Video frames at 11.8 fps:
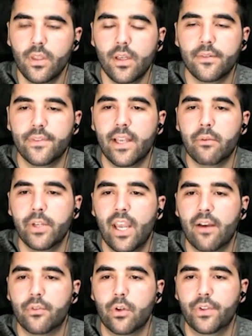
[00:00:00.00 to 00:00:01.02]
Then we
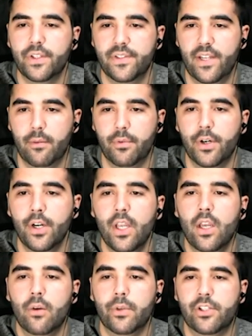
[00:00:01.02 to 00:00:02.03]
have Golden Saber,
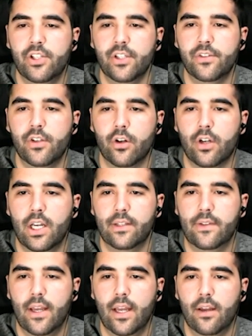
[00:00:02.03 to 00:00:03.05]
which heals your god
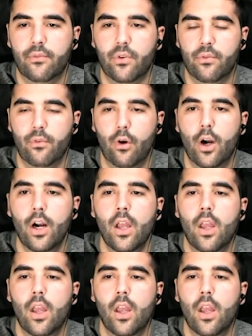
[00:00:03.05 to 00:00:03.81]
for 4.